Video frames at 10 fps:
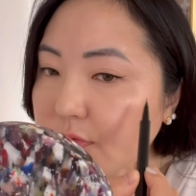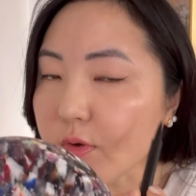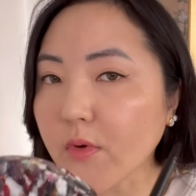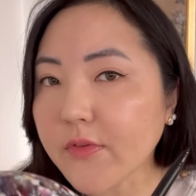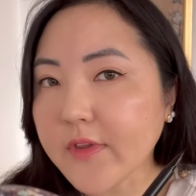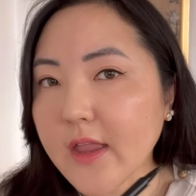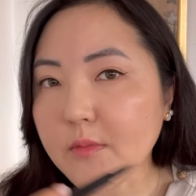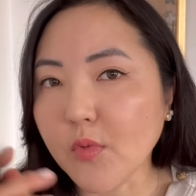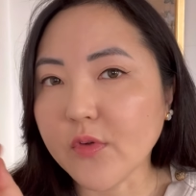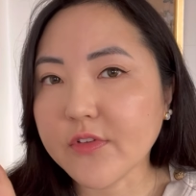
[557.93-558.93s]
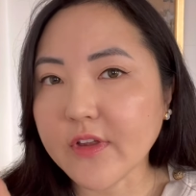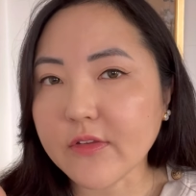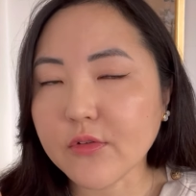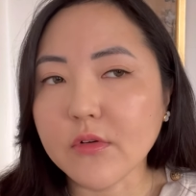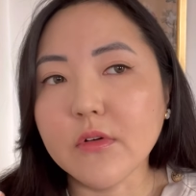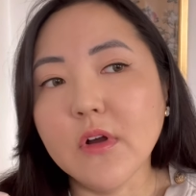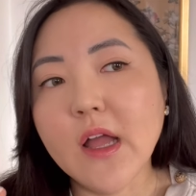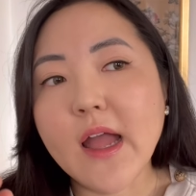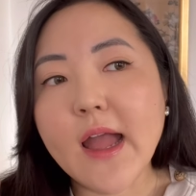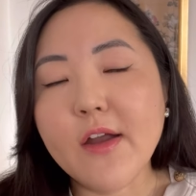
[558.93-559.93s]
you want a more subtle
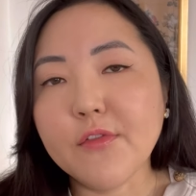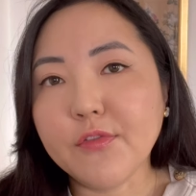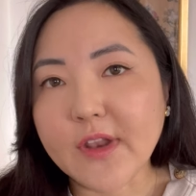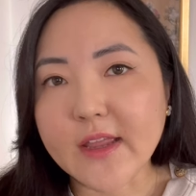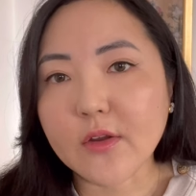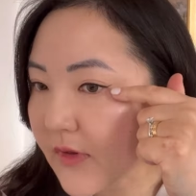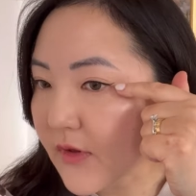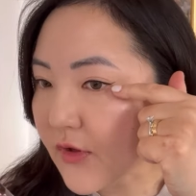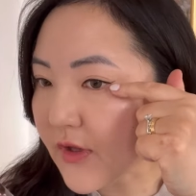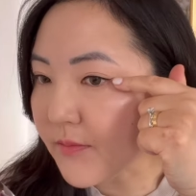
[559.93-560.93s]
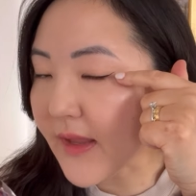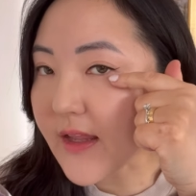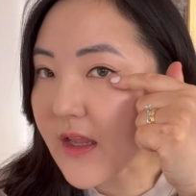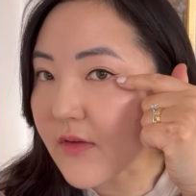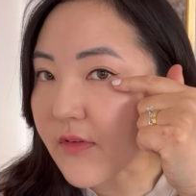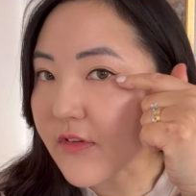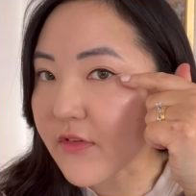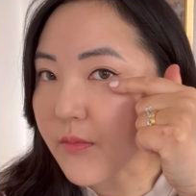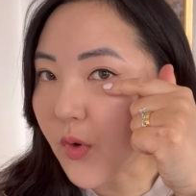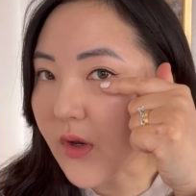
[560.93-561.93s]
flick, you can make it even
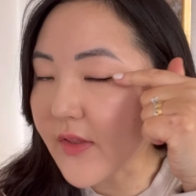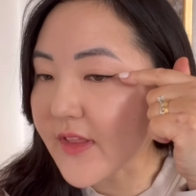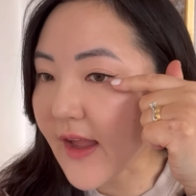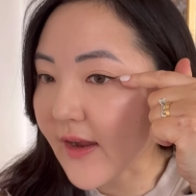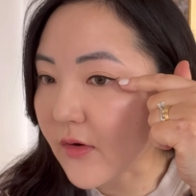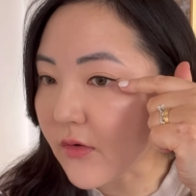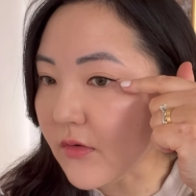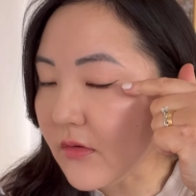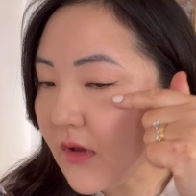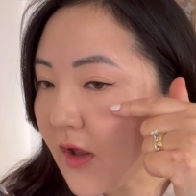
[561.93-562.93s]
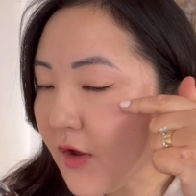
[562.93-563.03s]
smaller, the angle,